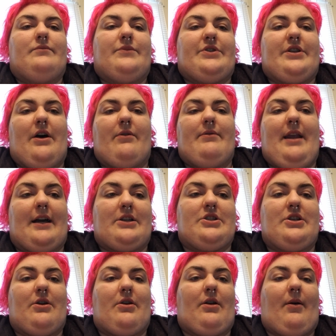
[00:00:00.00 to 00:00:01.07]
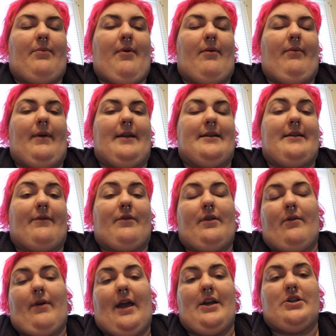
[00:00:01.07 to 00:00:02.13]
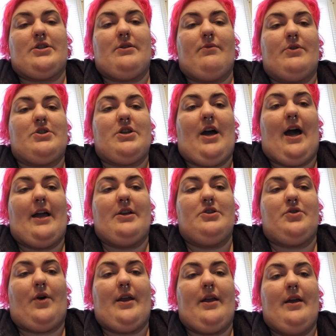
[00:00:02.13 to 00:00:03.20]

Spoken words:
So next year it'll probably be at a different location, which I enjoy.